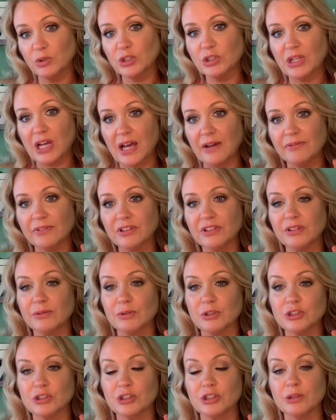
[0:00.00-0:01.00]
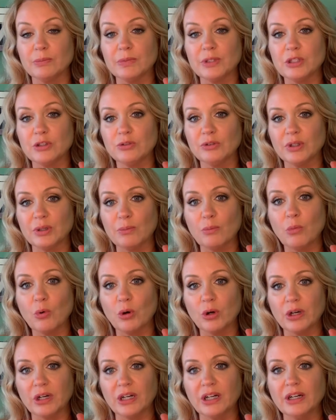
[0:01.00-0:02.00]
obviously what you're going to be using
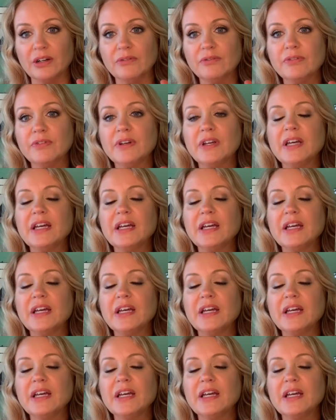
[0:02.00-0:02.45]
more of.